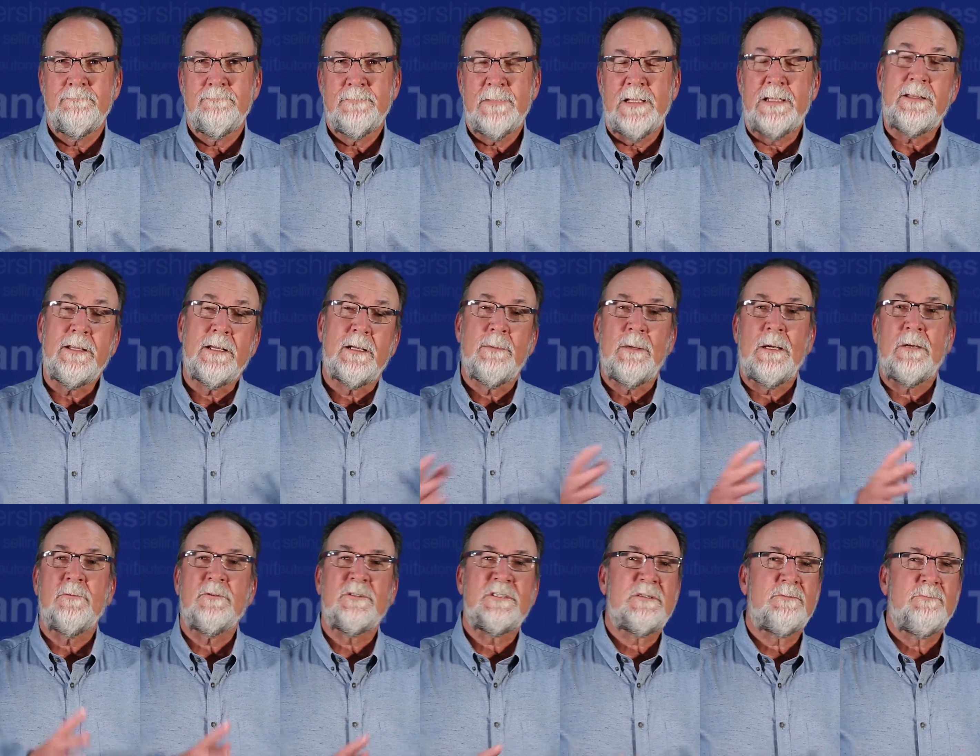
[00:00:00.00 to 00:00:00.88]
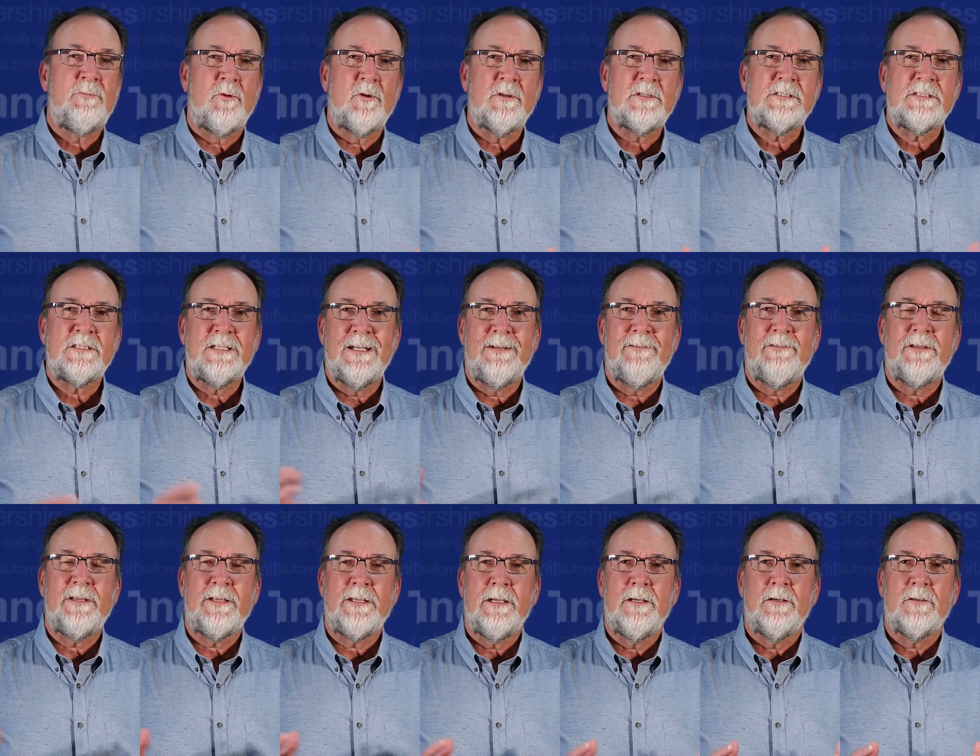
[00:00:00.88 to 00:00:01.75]
They think about it with sports and
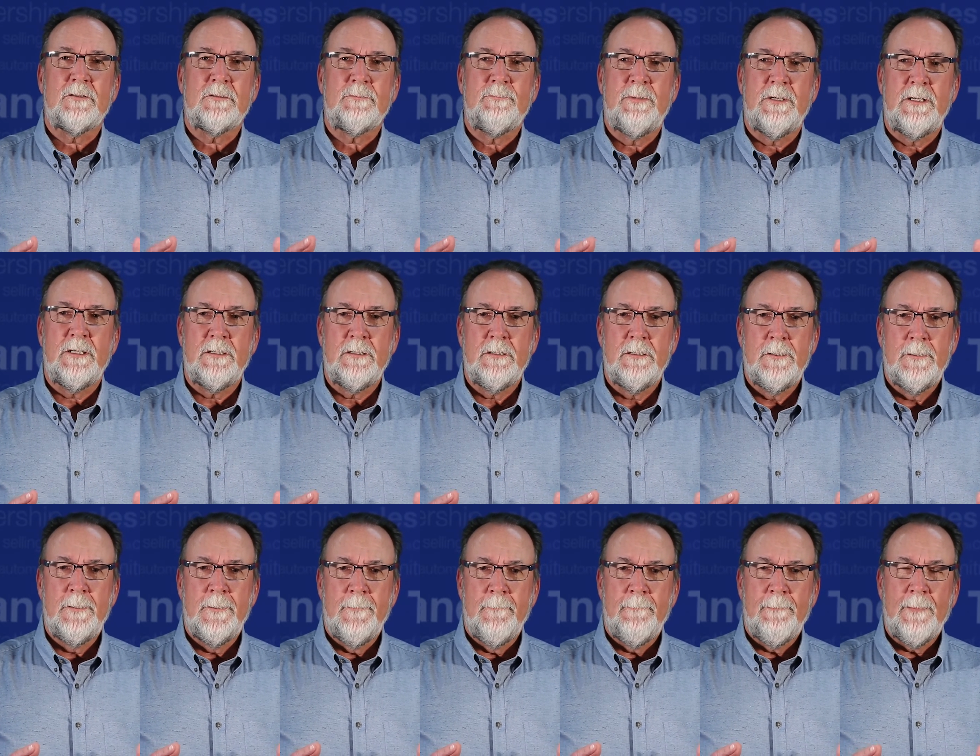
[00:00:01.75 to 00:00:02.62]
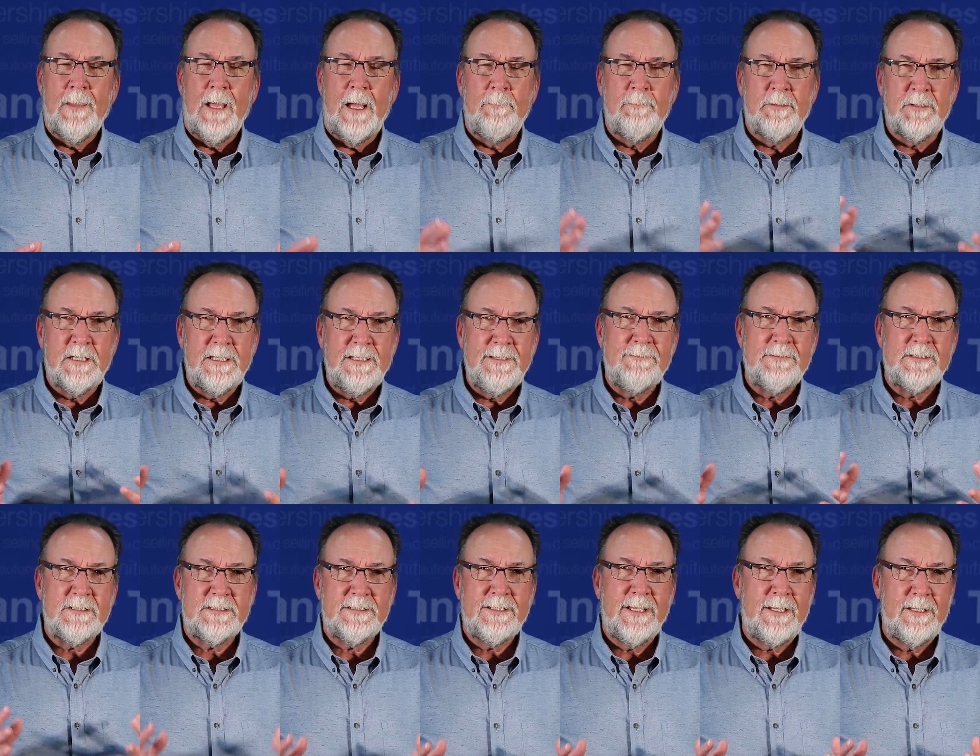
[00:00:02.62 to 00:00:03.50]
everything else, but I believe in
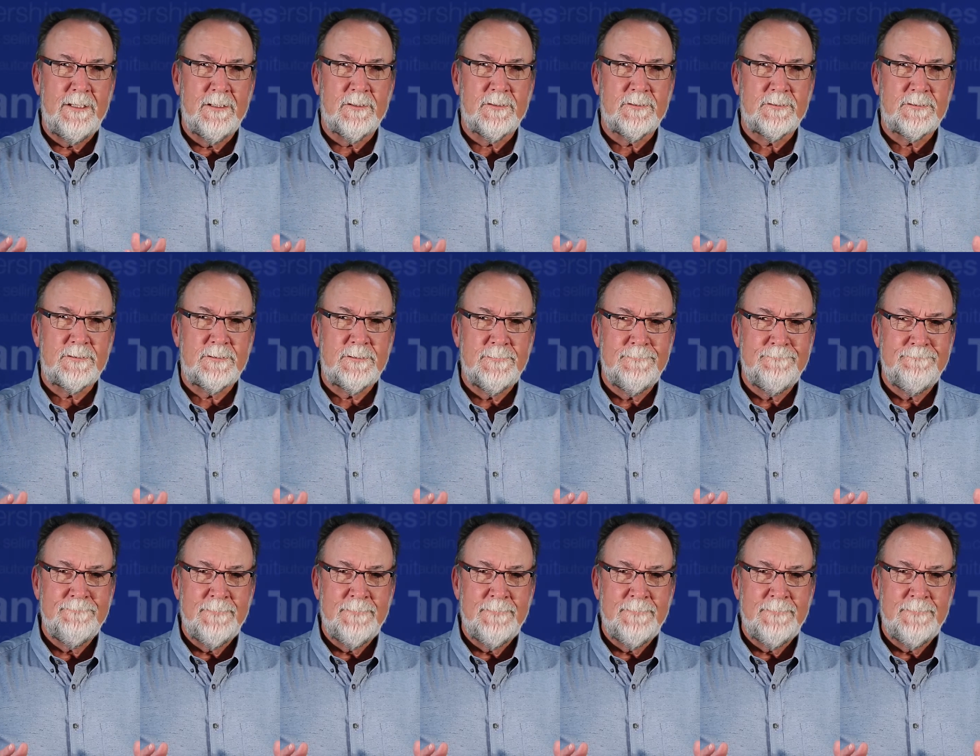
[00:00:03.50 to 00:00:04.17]
sales,